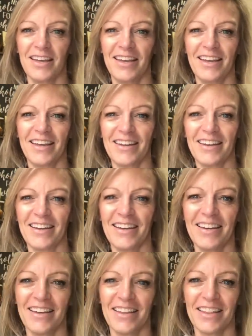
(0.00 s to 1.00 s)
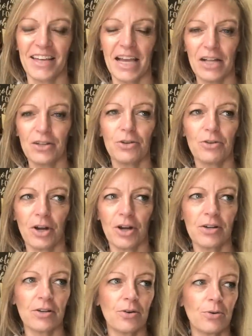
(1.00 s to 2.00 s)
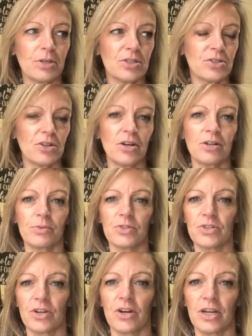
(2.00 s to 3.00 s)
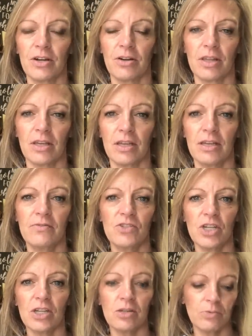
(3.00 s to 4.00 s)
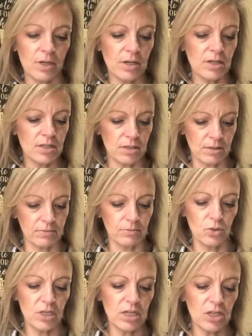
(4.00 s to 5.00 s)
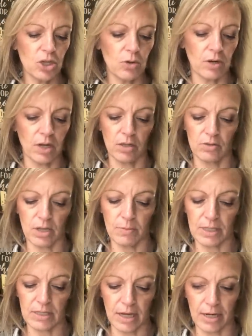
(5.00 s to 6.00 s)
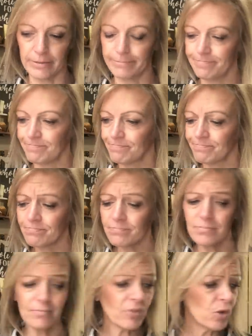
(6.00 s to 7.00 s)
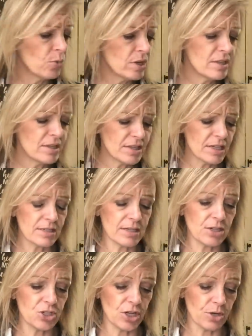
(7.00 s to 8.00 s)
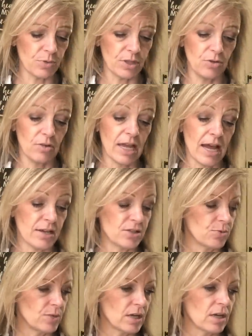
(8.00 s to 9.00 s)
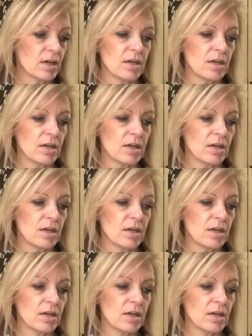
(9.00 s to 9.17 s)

And uh, the Calico Garden Quilt Along will start here at the end of January. So we're getting going on those. I'm excited. One of the things I shared with you last week